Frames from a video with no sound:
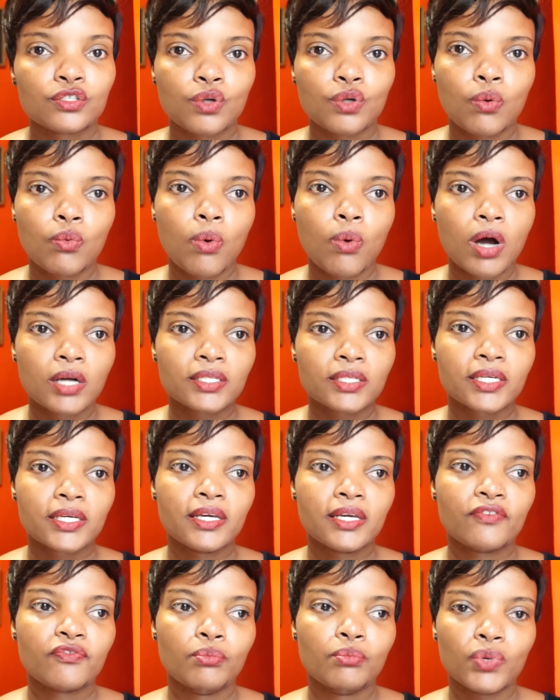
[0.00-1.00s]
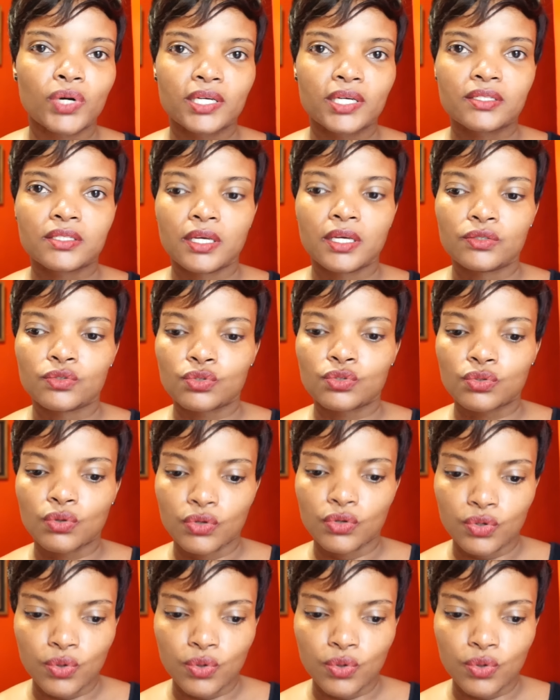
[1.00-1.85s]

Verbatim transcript: So what if, Mura Senso,